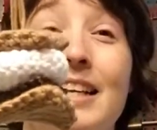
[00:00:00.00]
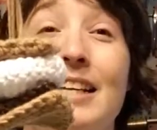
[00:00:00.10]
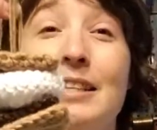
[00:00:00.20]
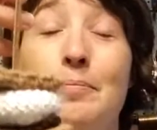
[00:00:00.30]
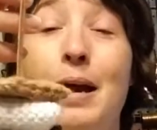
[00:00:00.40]

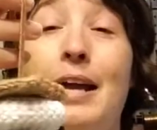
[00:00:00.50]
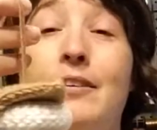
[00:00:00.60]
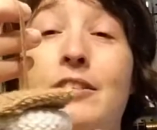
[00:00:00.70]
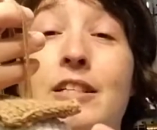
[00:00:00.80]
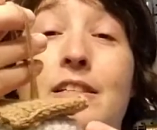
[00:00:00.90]
In the
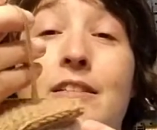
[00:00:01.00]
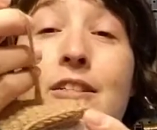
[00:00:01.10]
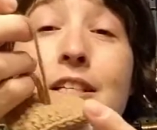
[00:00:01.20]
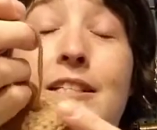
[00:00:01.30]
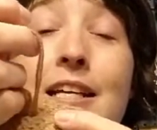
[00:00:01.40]
pattern, she
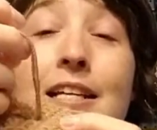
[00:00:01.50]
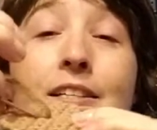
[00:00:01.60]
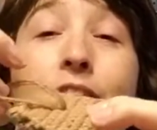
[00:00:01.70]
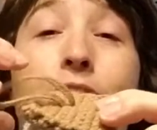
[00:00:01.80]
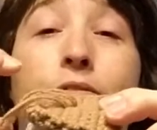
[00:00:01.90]
she said
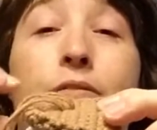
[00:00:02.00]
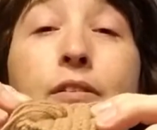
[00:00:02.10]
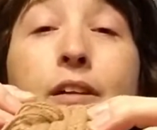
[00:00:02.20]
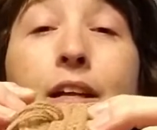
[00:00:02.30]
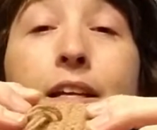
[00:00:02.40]
to,
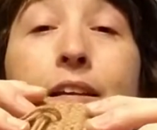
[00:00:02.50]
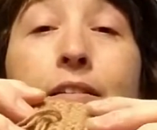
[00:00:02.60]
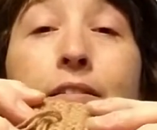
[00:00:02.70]
like,